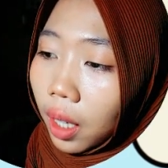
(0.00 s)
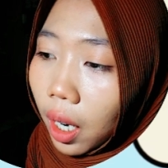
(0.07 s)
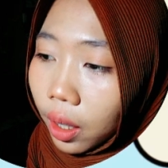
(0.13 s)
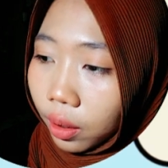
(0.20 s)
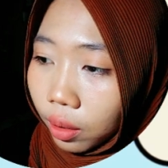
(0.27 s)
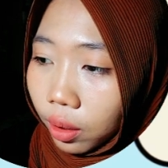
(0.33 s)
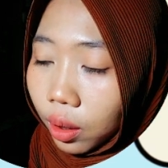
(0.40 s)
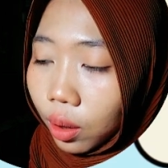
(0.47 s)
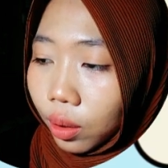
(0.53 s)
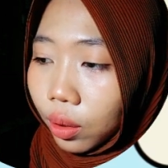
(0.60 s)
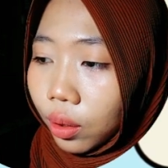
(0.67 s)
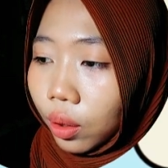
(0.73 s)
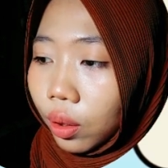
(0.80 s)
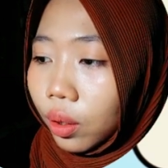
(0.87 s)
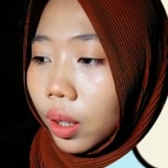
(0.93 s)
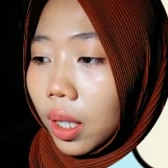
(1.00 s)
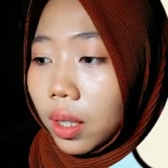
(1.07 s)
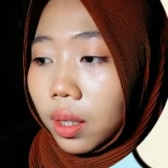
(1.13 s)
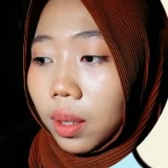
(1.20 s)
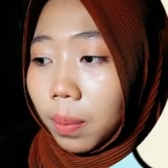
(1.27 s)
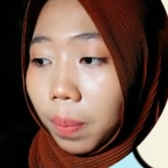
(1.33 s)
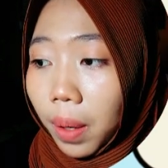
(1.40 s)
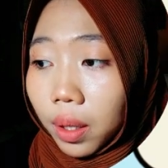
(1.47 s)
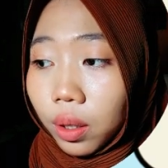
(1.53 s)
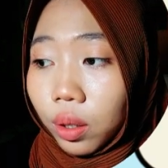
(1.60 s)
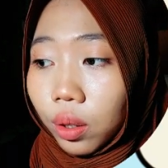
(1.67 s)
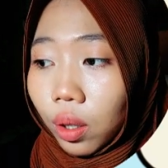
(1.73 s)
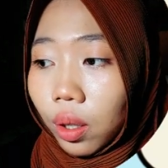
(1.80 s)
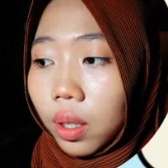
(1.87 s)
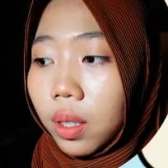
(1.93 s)
Arduino Uno is the best
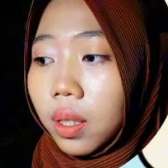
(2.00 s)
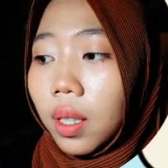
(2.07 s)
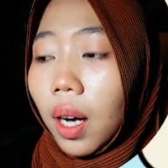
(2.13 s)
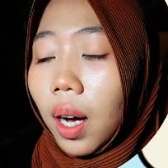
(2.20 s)
choice